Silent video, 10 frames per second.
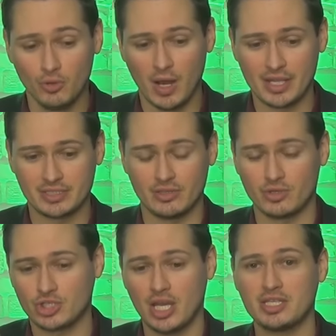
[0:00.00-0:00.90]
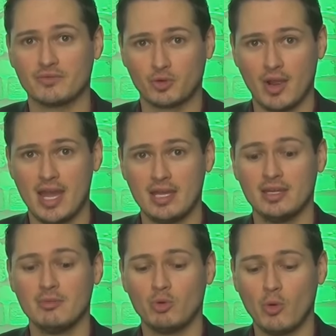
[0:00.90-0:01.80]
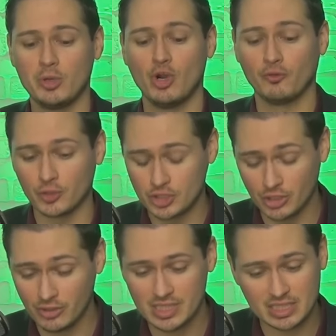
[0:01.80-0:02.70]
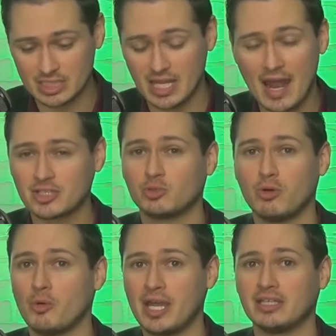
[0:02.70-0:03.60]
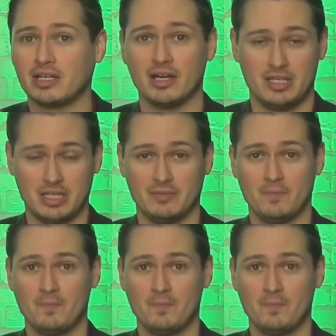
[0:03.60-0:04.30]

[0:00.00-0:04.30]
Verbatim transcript: nuanced and there are shades of gray. But what we know for sure is the status quo ain't cutting it.